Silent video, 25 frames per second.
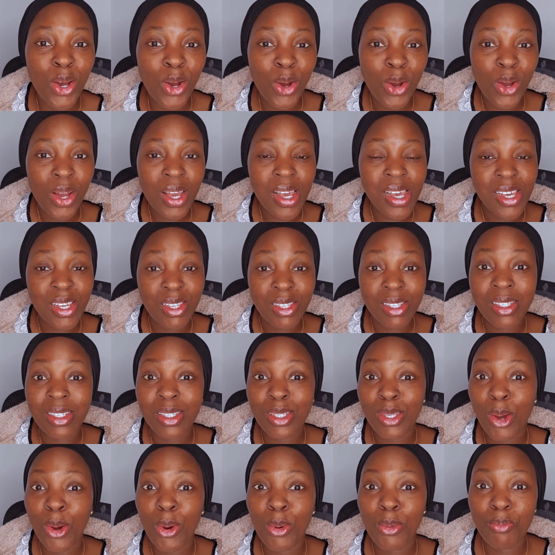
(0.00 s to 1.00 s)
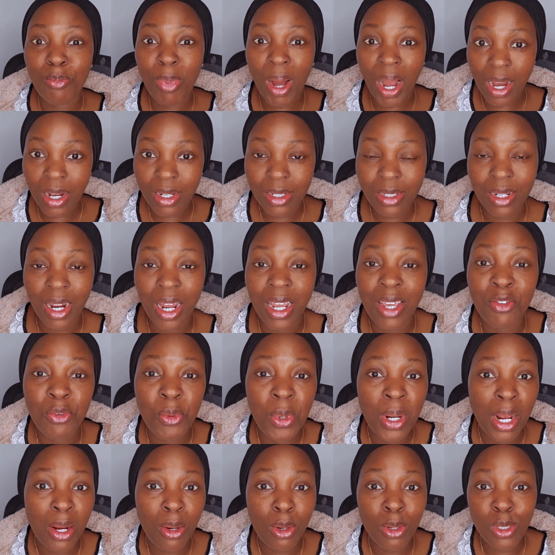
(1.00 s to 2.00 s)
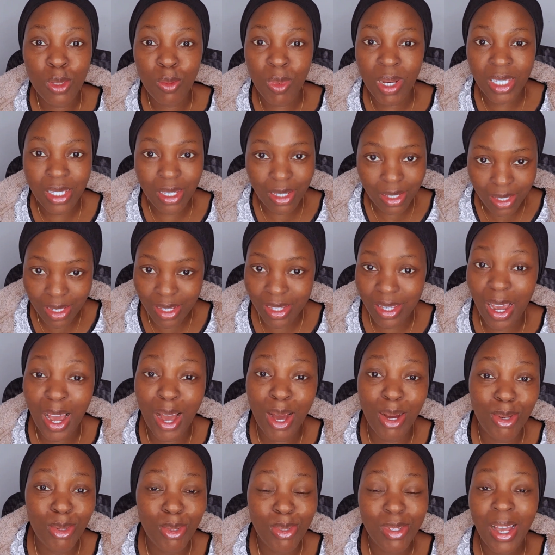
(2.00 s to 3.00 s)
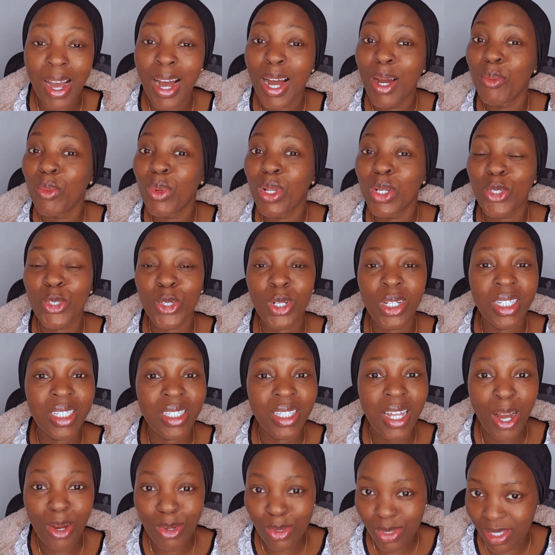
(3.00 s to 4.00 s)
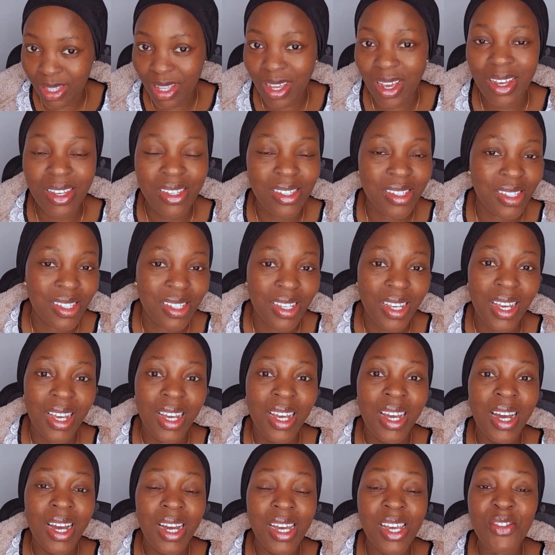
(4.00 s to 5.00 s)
So it's so bad that even when I go to my sister's house, I'm literally downstairs.